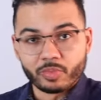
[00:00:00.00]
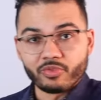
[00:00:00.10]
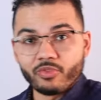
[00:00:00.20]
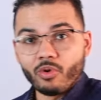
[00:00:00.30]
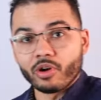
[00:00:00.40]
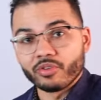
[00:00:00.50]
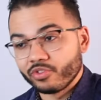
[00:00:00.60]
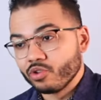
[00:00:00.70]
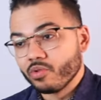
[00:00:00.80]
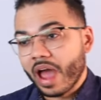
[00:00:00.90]
before,
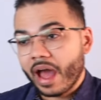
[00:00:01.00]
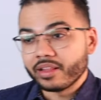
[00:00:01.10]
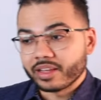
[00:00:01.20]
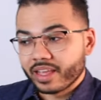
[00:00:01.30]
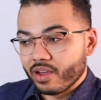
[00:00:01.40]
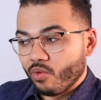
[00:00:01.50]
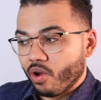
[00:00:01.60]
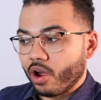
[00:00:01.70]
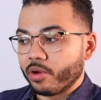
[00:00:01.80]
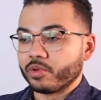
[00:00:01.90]
if you allocate
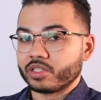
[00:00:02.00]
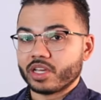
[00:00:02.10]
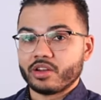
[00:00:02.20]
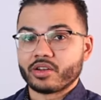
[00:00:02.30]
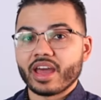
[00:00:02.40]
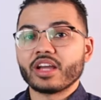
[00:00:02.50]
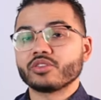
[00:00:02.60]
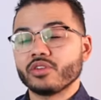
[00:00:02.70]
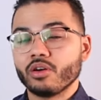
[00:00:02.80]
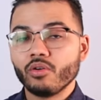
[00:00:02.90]
100% of your cash
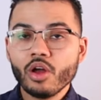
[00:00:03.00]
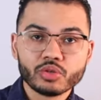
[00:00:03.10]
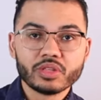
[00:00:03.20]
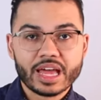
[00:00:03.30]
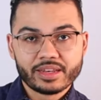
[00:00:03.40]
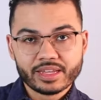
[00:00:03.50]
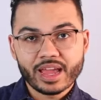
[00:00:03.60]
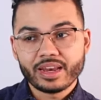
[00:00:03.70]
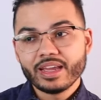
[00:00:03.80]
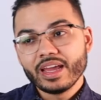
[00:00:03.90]
flow to that
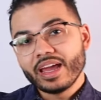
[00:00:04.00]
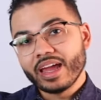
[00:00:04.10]
debt